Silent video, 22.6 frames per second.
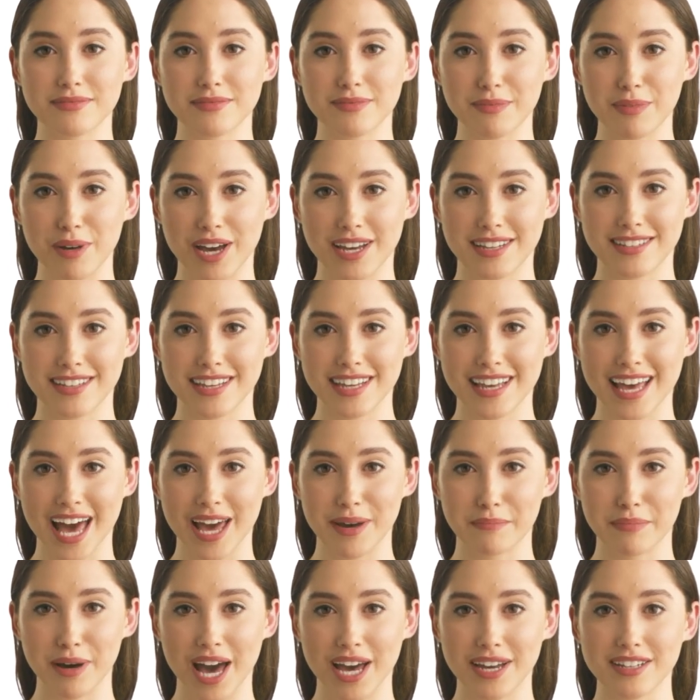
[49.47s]
Pricing
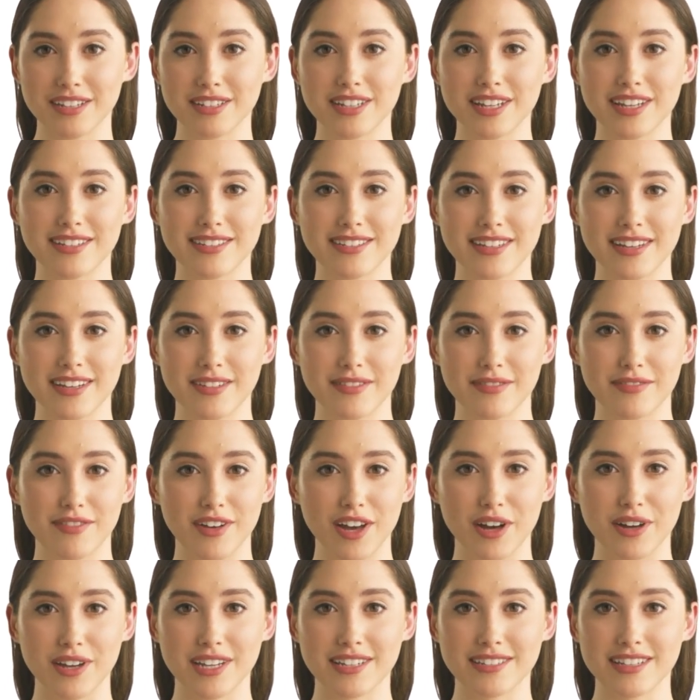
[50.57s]
and packages.
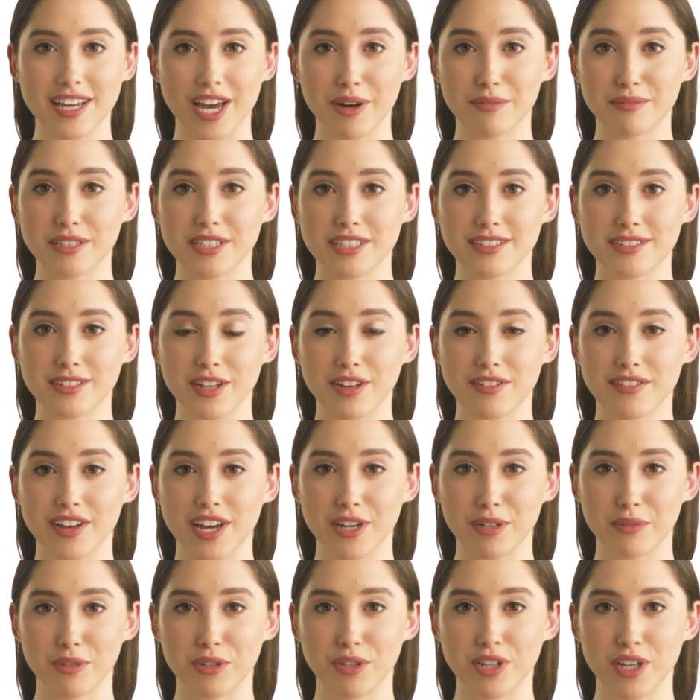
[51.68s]
Various options are
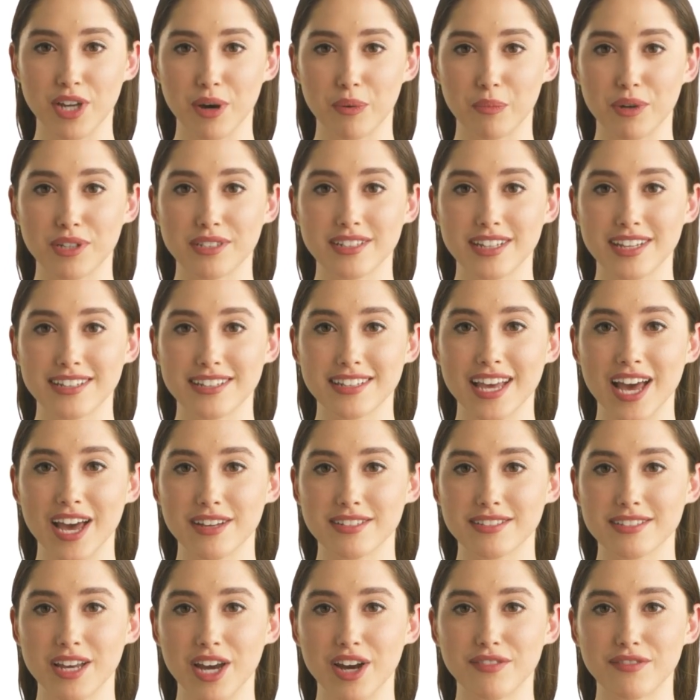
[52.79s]
available, with
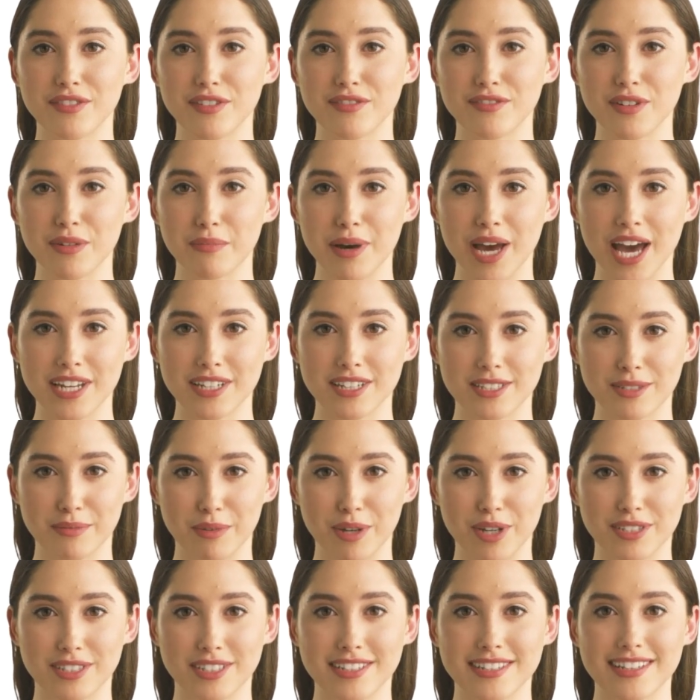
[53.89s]
discounts offered for package
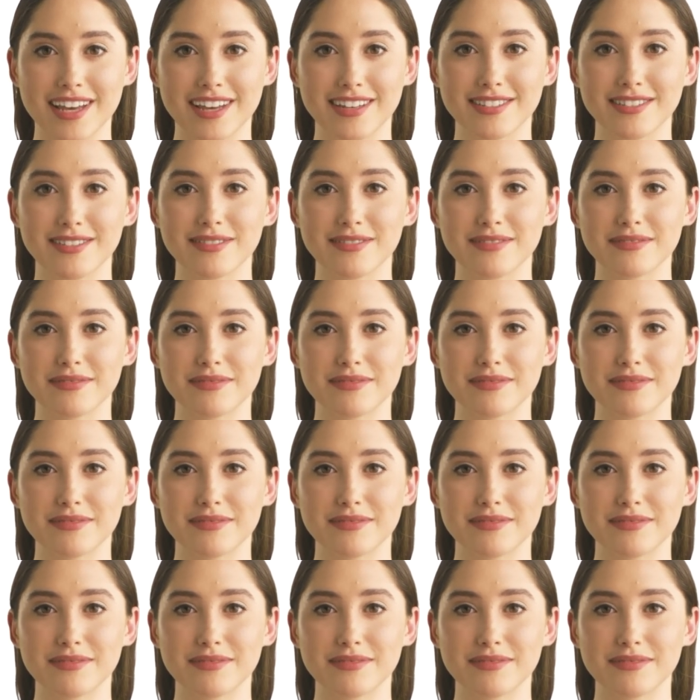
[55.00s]
purchases.